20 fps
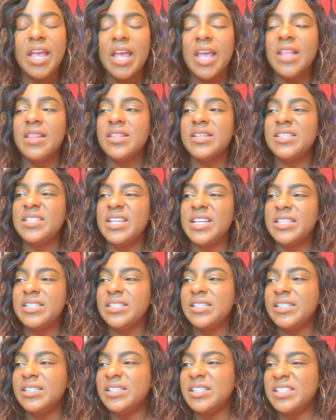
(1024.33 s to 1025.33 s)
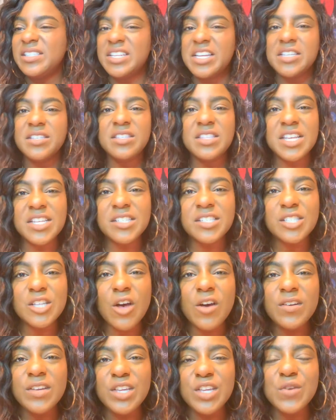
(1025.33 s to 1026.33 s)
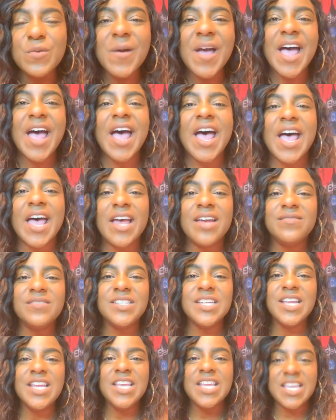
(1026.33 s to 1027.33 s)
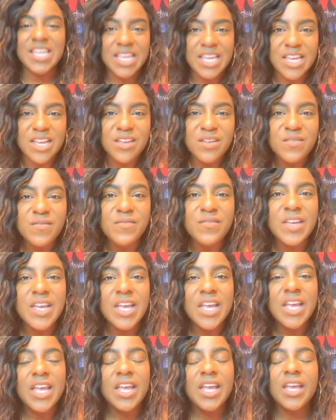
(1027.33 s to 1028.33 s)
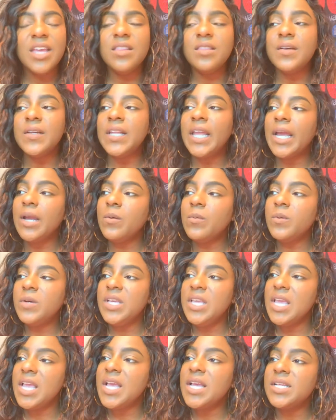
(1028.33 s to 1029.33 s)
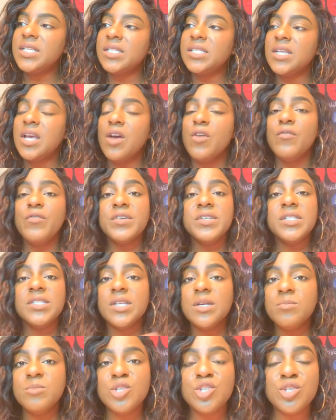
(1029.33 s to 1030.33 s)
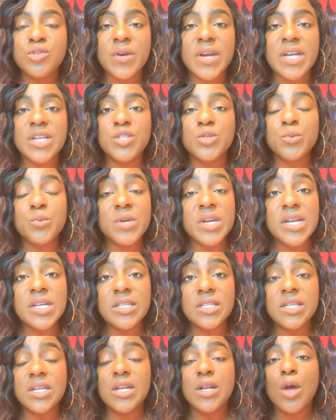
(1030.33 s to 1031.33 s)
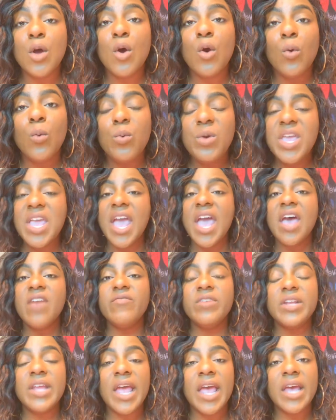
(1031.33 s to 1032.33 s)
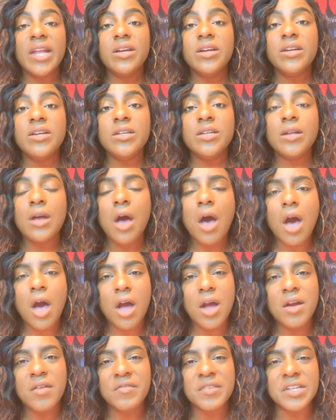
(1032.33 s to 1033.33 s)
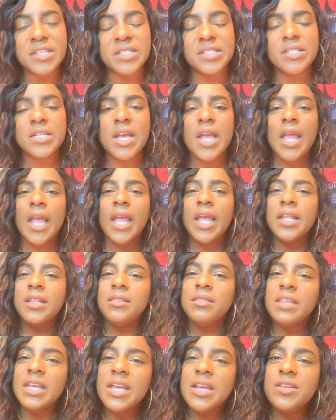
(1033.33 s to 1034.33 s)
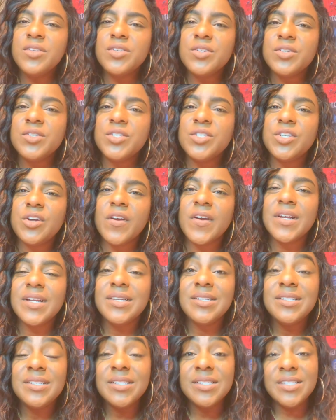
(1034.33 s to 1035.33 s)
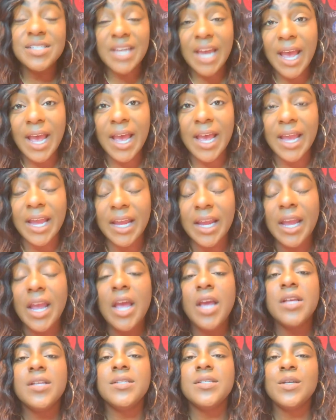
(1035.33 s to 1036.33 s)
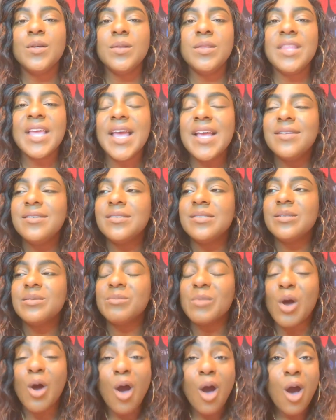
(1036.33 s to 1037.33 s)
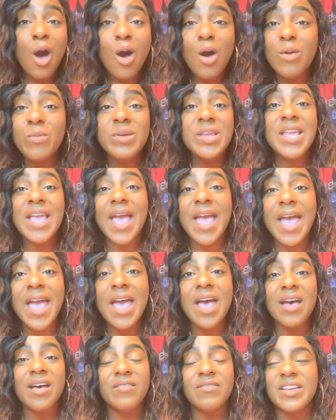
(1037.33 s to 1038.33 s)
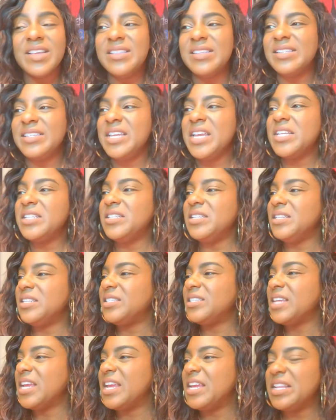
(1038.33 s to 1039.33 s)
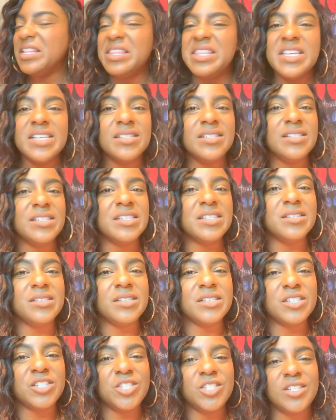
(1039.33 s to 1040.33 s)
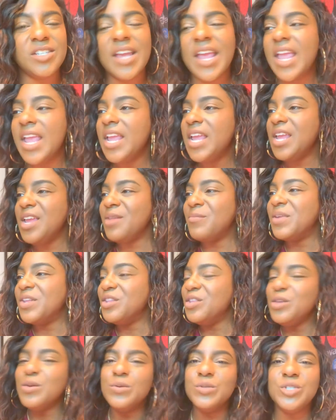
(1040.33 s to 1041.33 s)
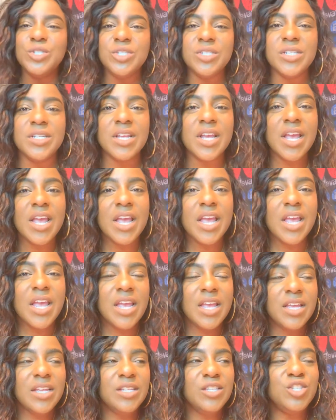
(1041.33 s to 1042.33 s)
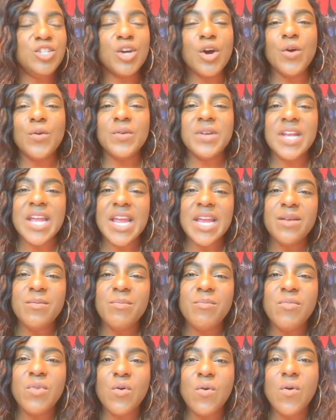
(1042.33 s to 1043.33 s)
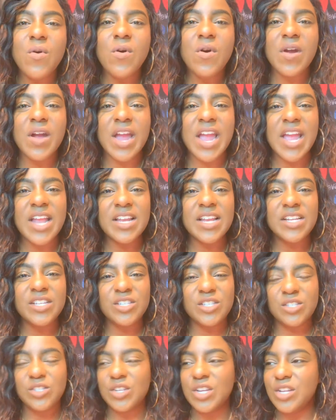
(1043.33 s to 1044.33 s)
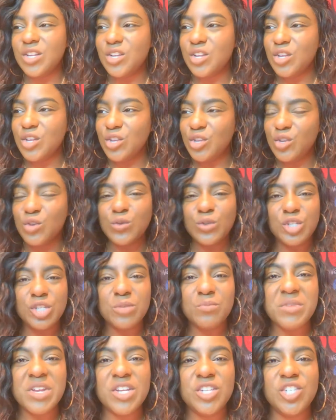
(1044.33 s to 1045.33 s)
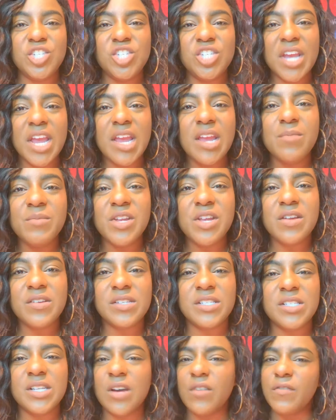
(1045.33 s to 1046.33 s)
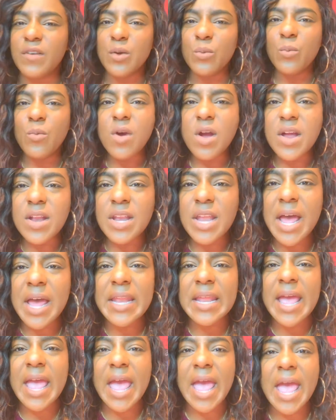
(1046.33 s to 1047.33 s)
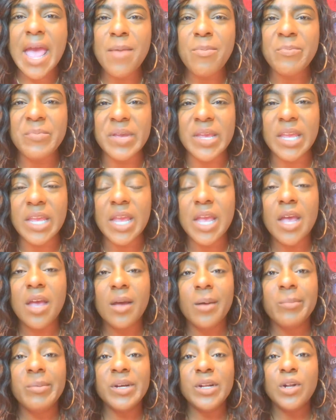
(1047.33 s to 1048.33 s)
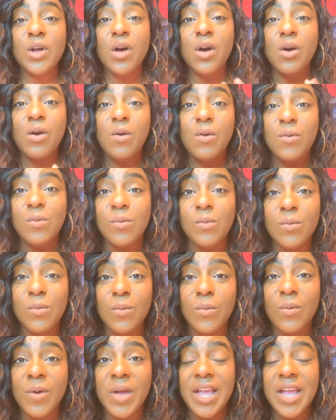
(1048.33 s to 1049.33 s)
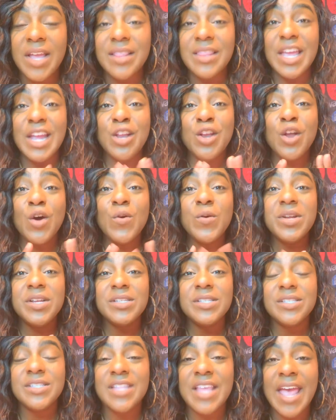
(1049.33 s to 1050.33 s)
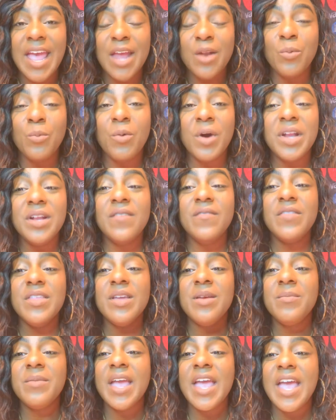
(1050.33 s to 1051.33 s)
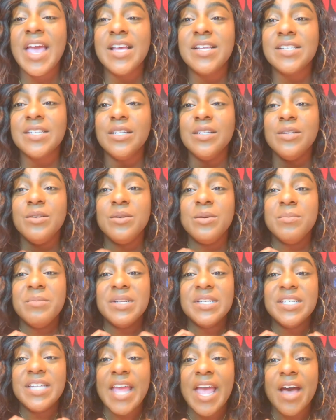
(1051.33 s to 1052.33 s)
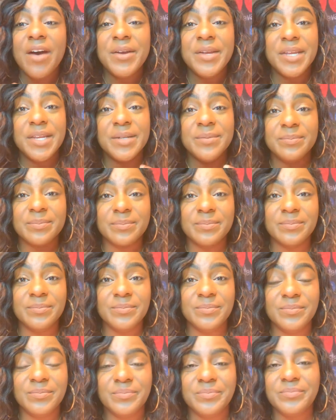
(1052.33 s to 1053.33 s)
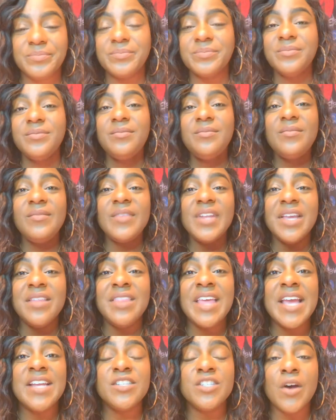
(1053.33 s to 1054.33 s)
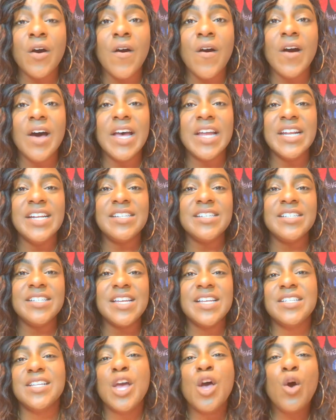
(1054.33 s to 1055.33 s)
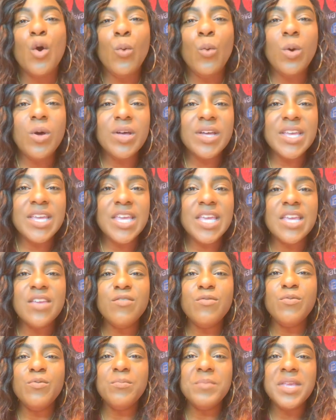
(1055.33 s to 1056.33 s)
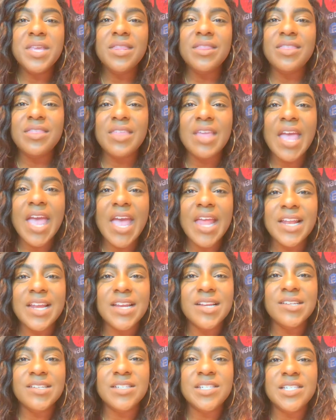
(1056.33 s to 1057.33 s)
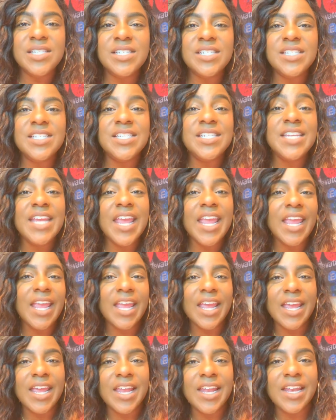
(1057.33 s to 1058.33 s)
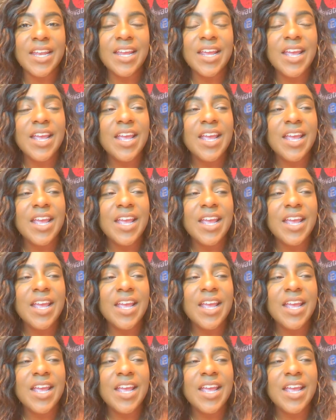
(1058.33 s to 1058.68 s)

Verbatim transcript: and this guest says is this all you have to give and they're like, well, yes, for some strange reason, we haven't had a good harvest and things are starting to die. So that's all we have. And this gets you saying, this is a shame and you should donate more and it's and you should be ashamed of yourself and we're not happy. But oh, they notice that one of them has a little medallion that's on and says, Well, give me that instead.